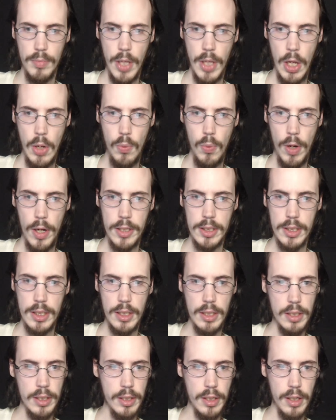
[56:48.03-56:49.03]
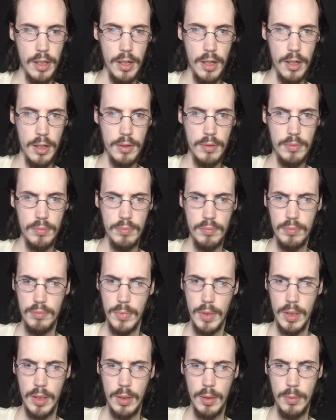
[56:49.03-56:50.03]
He runs into their
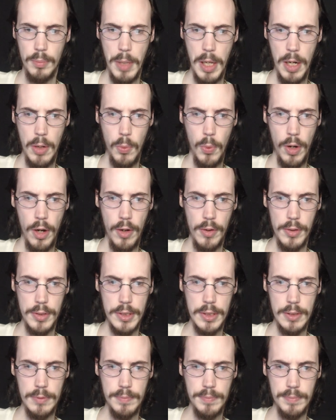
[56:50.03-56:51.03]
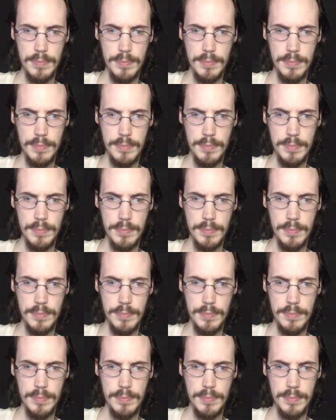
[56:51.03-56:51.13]
vending warehouse.